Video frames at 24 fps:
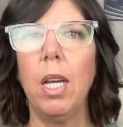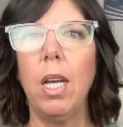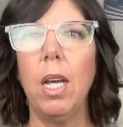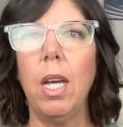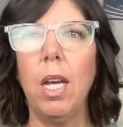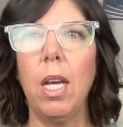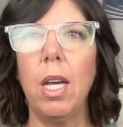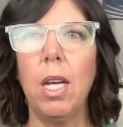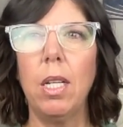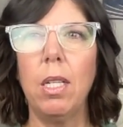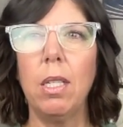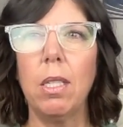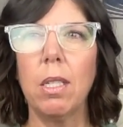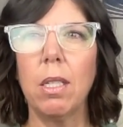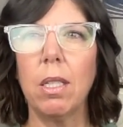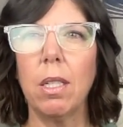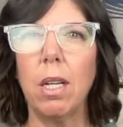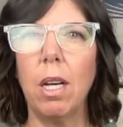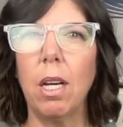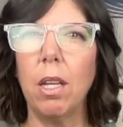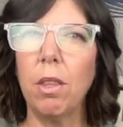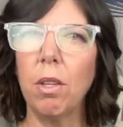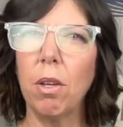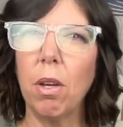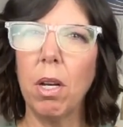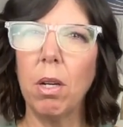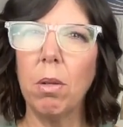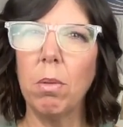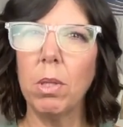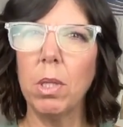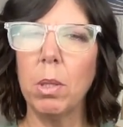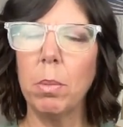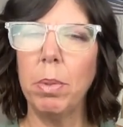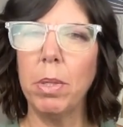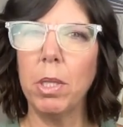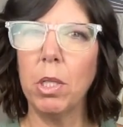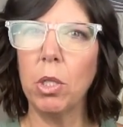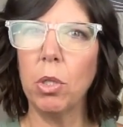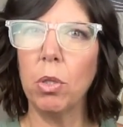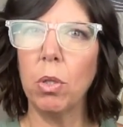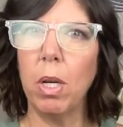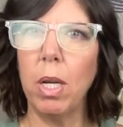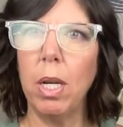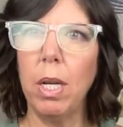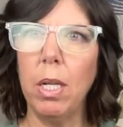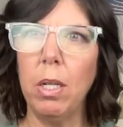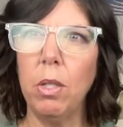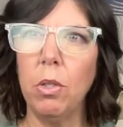And I thought it was a bit
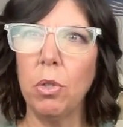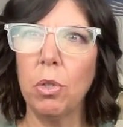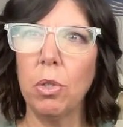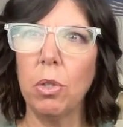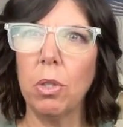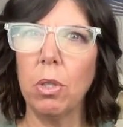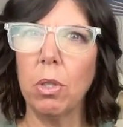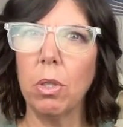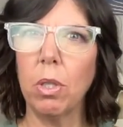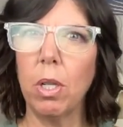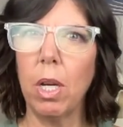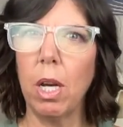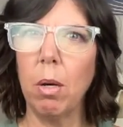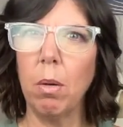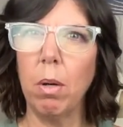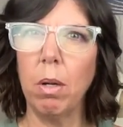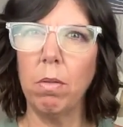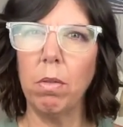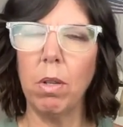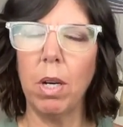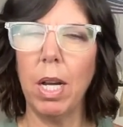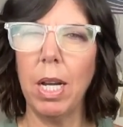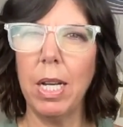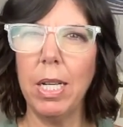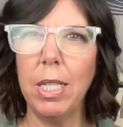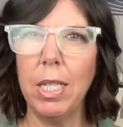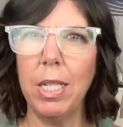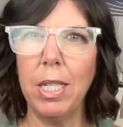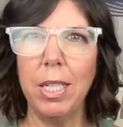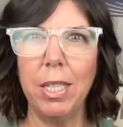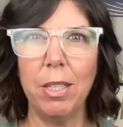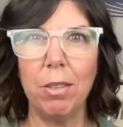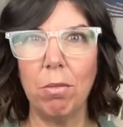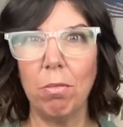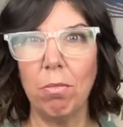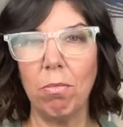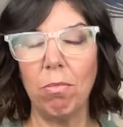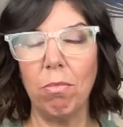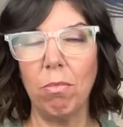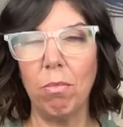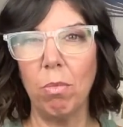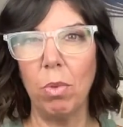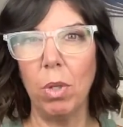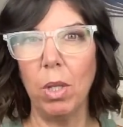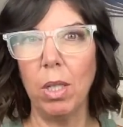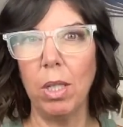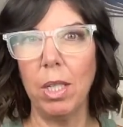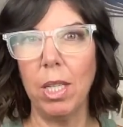strange. However, I didn't
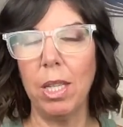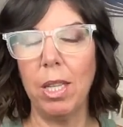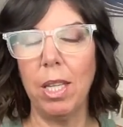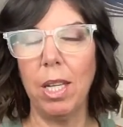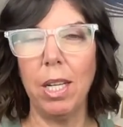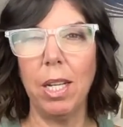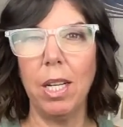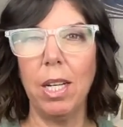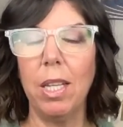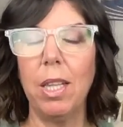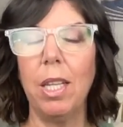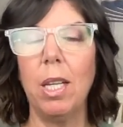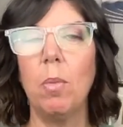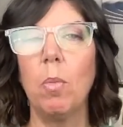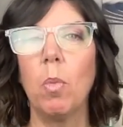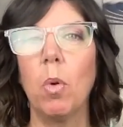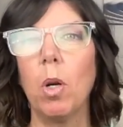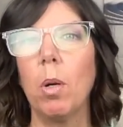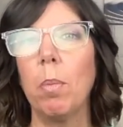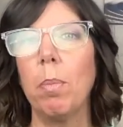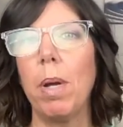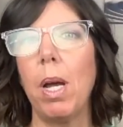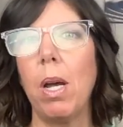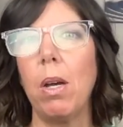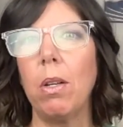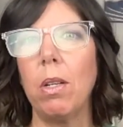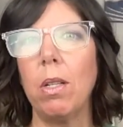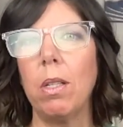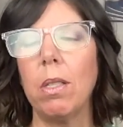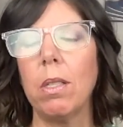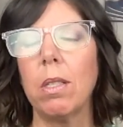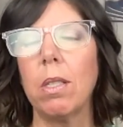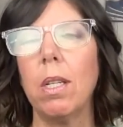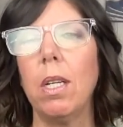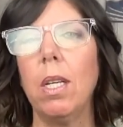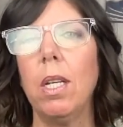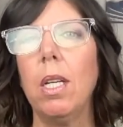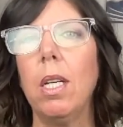really think anything more about it.